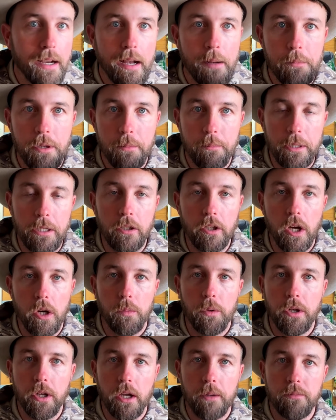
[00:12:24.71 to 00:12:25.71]
I'm going to be
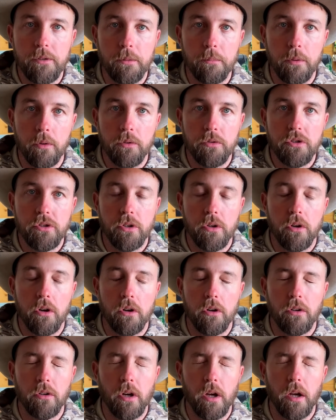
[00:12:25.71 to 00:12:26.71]
going up to Bull Shoals,
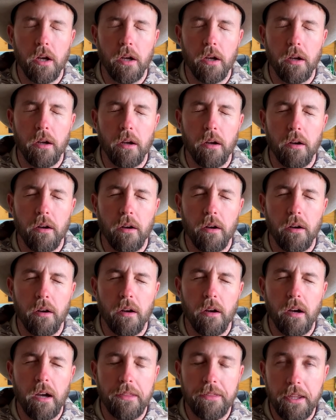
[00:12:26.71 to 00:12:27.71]
or
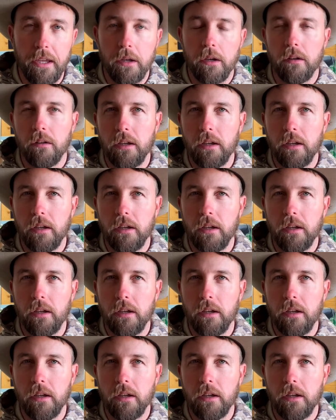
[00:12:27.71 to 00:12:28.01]
I think